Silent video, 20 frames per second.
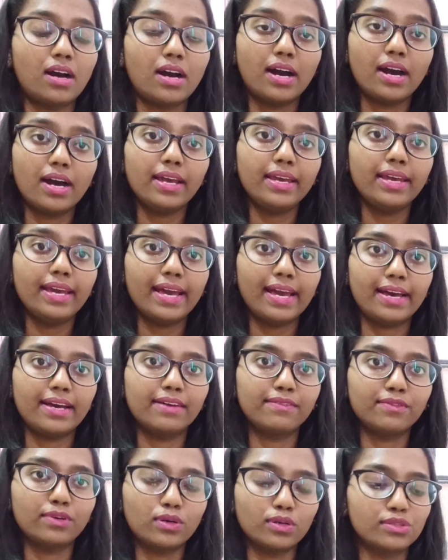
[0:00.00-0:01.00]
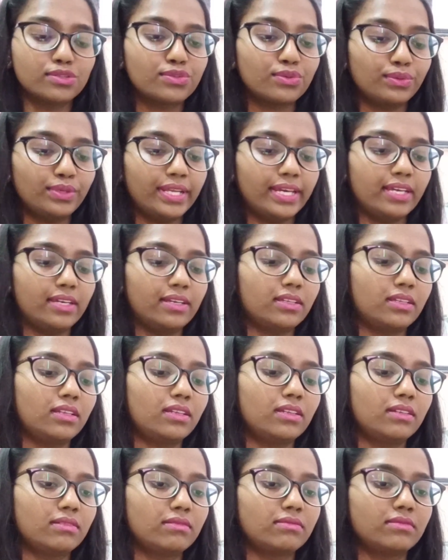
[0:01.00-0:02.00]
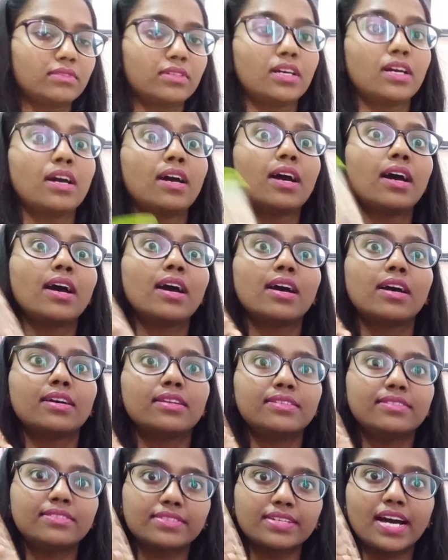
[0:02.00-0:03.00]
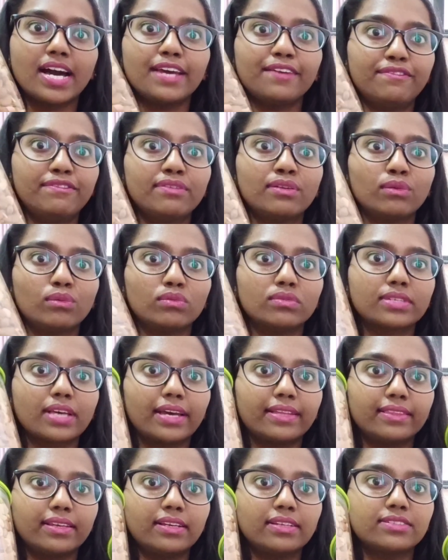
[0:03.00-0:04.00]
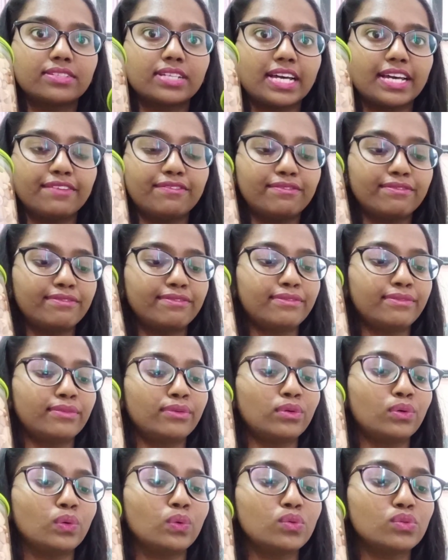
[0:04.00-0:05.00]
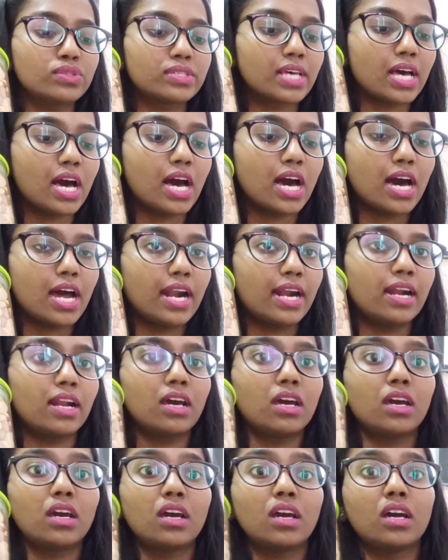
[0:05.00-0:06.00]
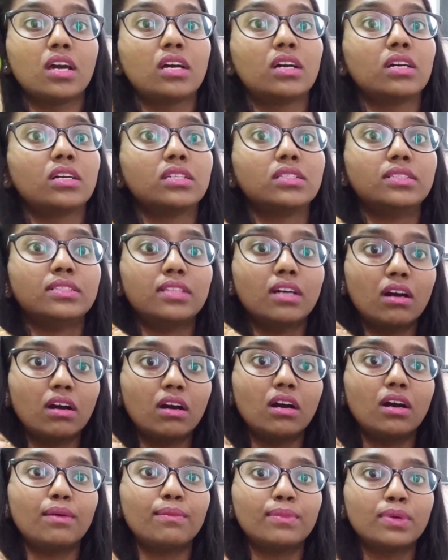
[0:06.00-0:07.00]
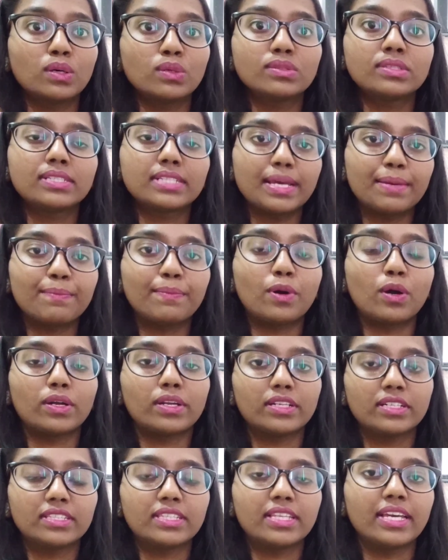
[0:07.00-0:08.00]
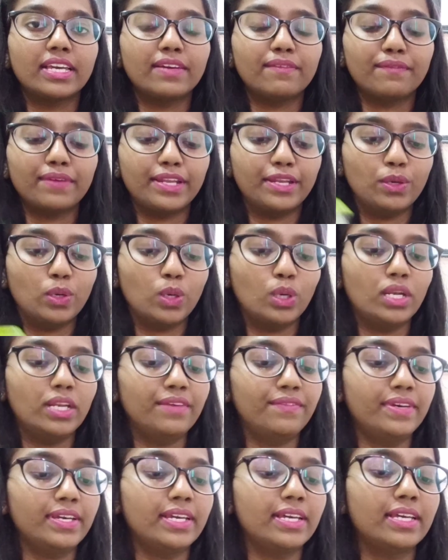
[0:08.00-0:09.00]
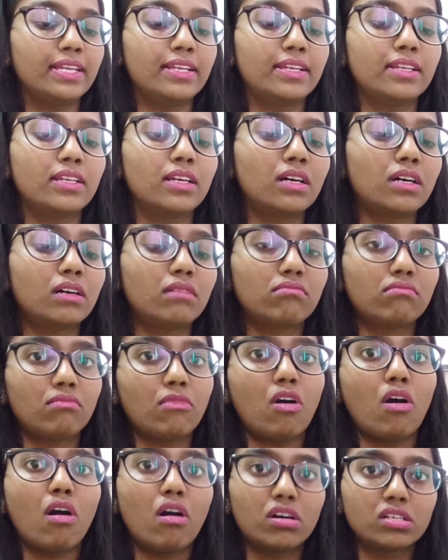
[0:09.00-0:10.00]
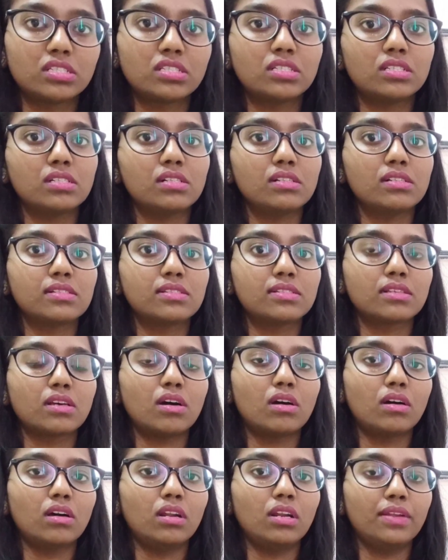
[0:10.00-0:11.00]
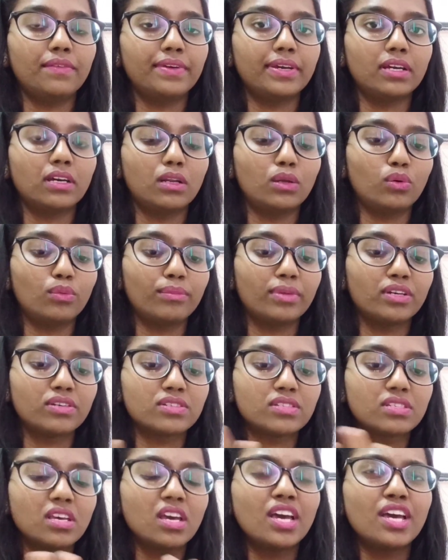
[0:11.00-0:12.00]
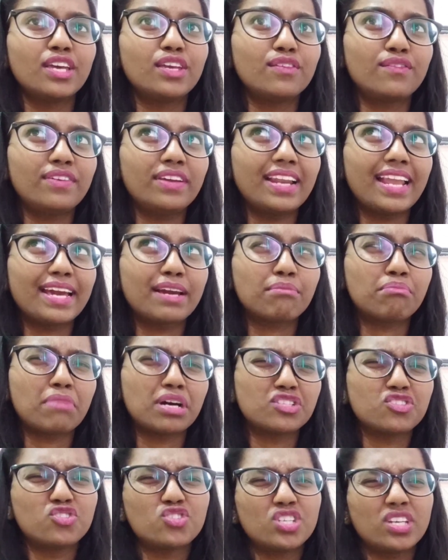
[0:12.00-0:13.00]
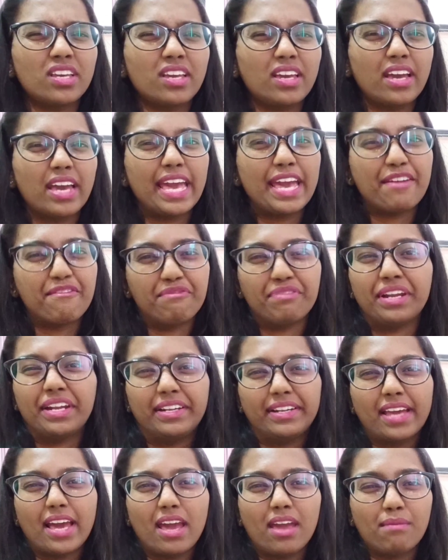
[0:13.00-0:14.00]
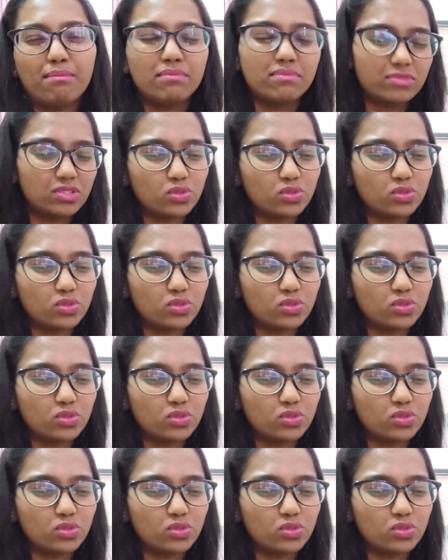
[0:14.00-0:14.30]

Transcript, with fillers: I have also taken dry fruits. I think dry fruits are the most important thing when you're living in uh, hostels or living alone because you feel like munching every time.